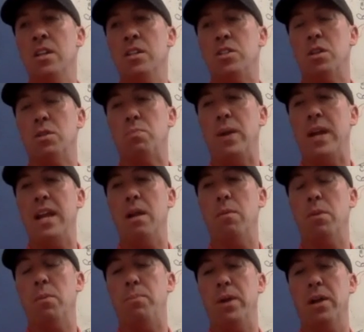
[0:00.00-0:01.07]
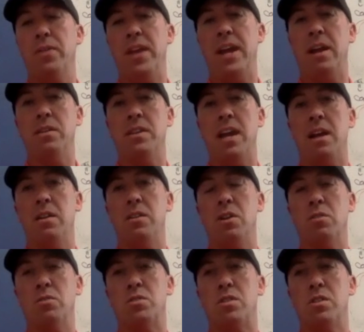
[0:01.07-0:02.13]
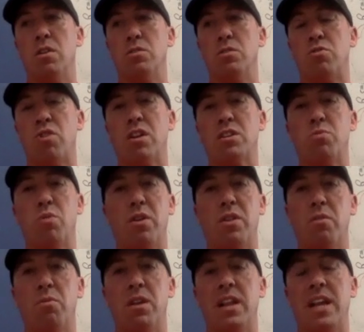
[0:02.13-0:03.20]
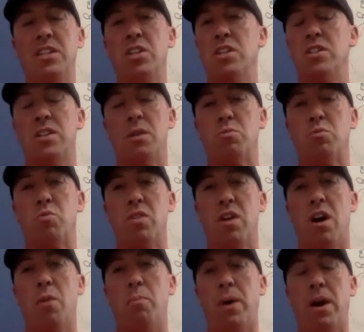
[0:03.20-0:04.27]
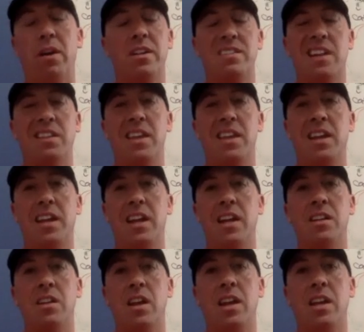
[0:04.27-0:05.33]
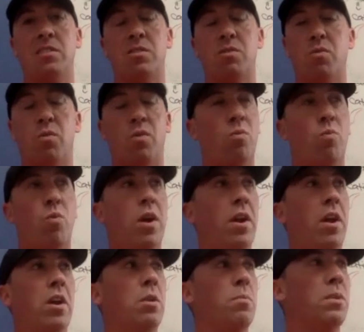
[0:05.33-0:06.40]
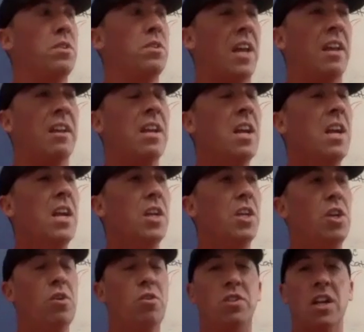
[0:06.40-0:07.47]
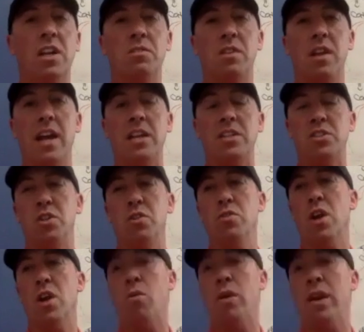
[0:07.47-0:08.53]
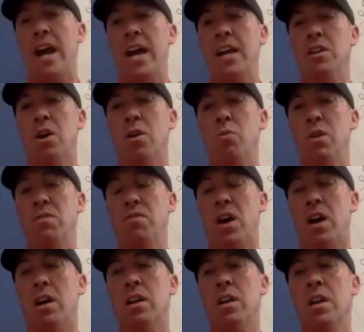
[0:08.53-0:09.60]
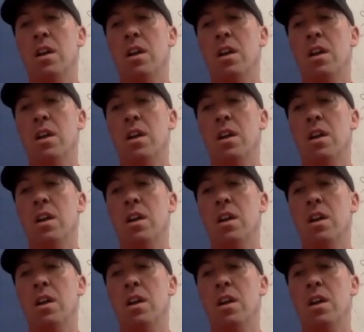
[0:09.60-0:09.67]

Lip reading: to build those trustworthy relationships with all parties, I think is 100% huge. As you know, and I know, we've all